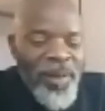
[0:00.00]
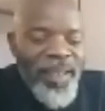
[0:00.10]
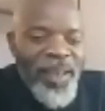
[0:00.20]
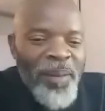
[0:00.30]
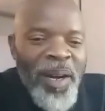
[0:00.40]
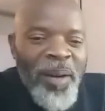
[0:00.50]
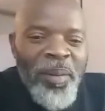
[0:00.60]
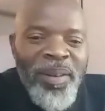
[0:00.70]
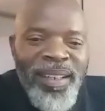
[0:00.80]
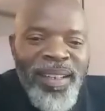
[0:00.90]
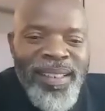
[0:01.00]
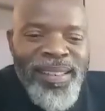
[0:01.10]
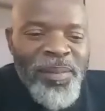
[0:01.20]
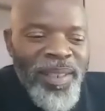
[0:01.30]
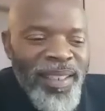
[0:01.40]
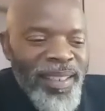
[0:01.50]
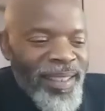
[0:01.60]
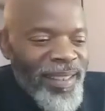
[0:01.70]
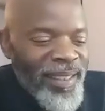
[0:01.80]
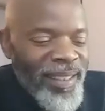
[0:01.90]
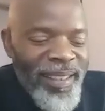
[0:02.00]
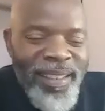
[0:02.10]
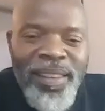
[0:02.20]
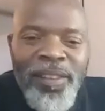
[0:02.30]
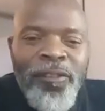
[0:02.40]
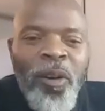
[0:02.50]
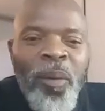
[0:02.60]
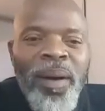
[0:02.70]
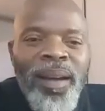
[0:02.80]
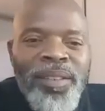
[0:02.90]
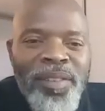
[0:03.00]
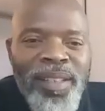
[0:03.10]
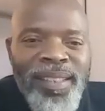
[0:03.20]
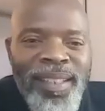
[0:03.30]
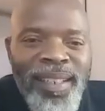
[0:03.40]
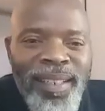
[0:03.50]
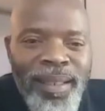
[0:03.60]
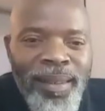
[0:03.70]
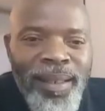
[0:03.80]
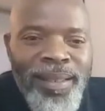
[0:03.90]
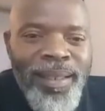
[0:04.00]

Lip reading: Ngamaqo Mhlekazi mna, in the former Transkei in the Eastern